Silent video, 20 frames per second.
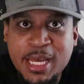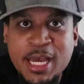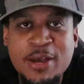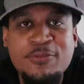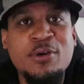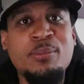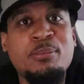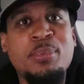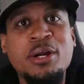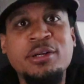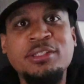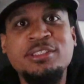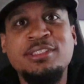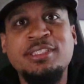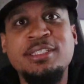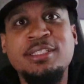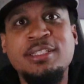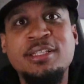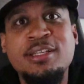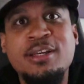If a
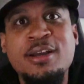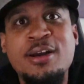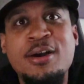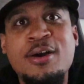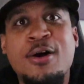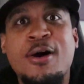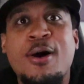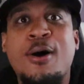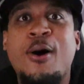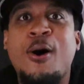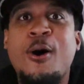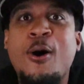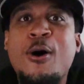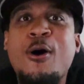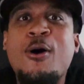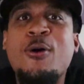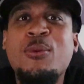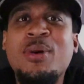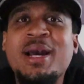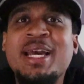person
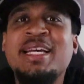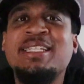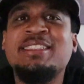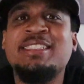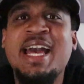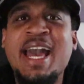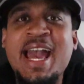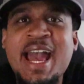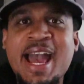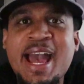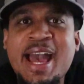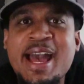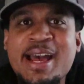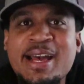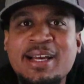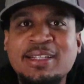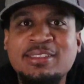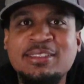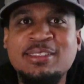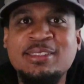always
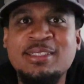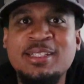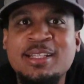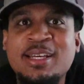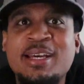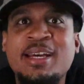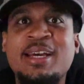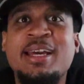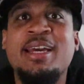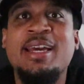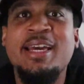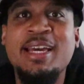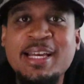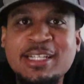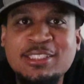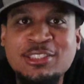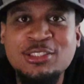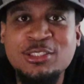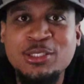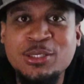has
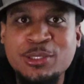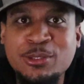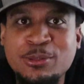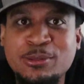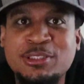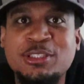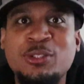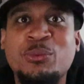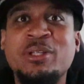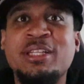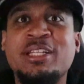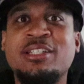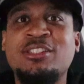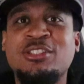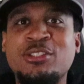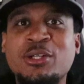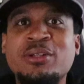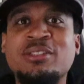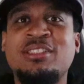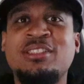issues with a
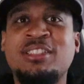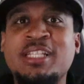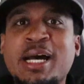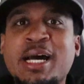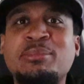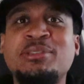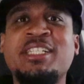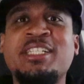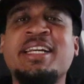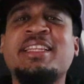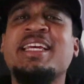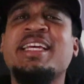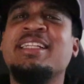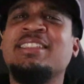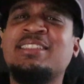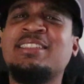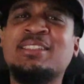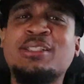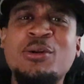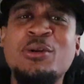certain subject
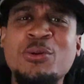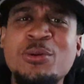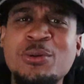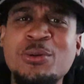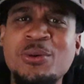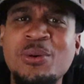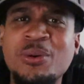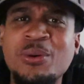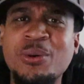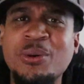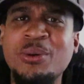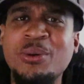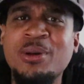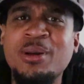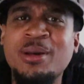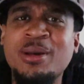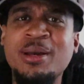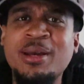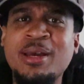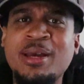in school,
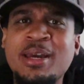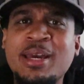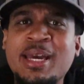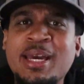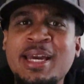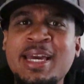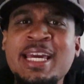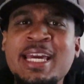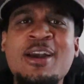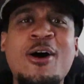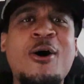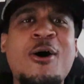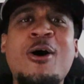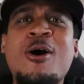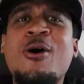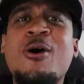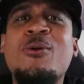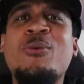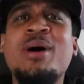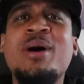he
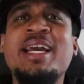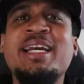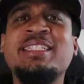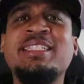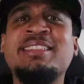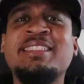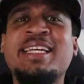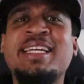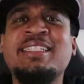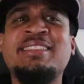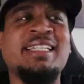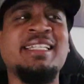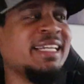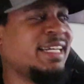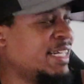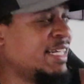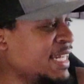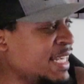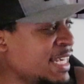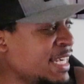always gets
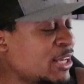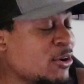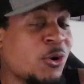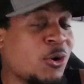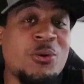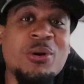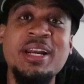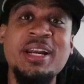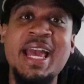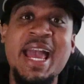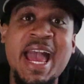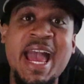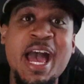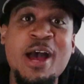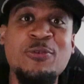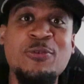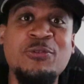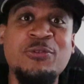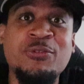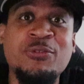a D or an
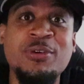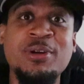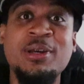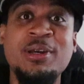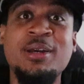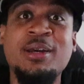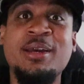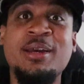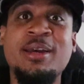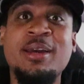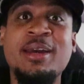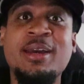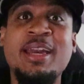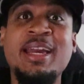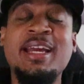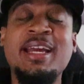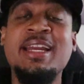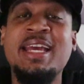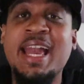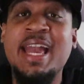F
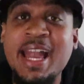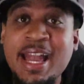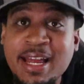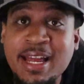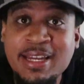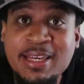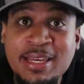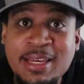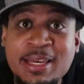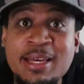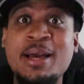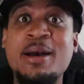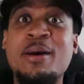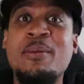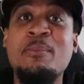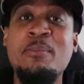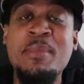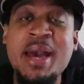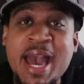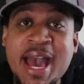in any
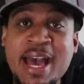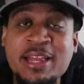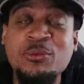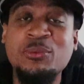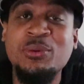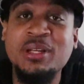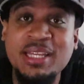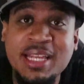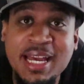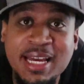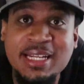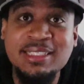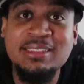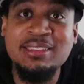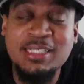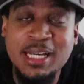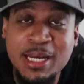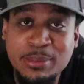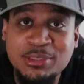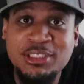math
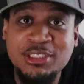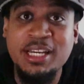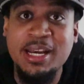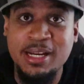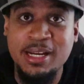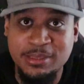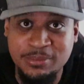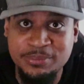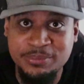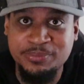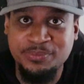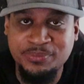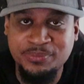related subject.